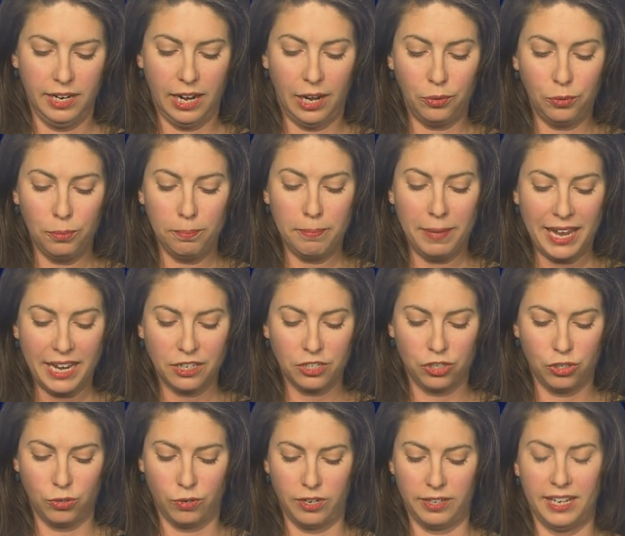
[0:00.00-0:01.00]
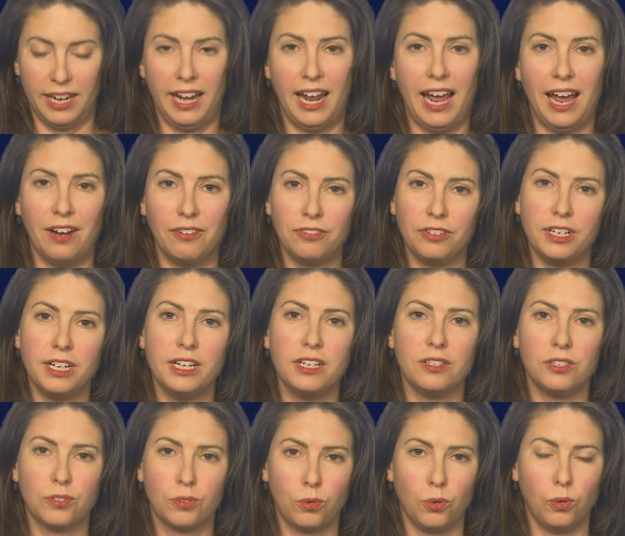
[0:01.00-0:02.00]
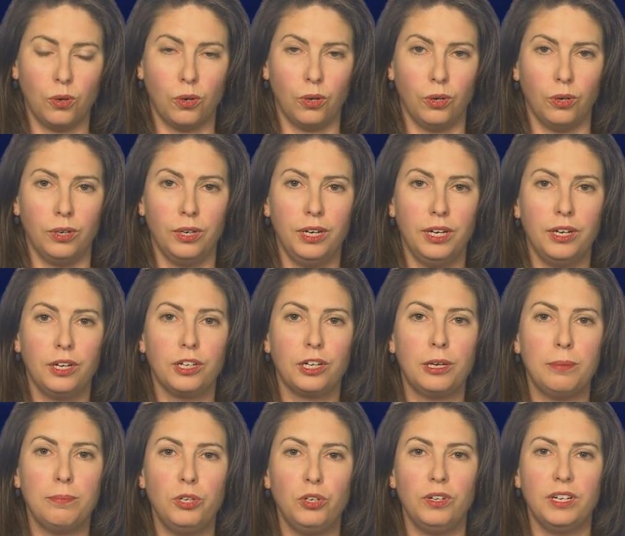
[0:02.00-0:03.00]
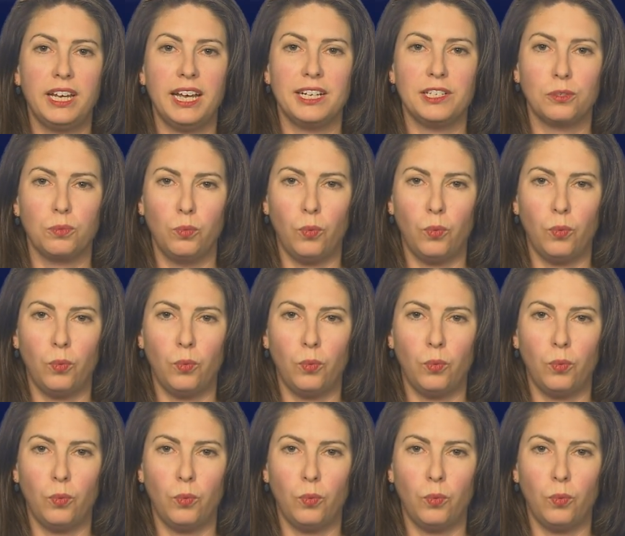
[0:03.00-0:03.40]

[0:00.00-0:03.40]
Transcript: I will make sure that every school communicates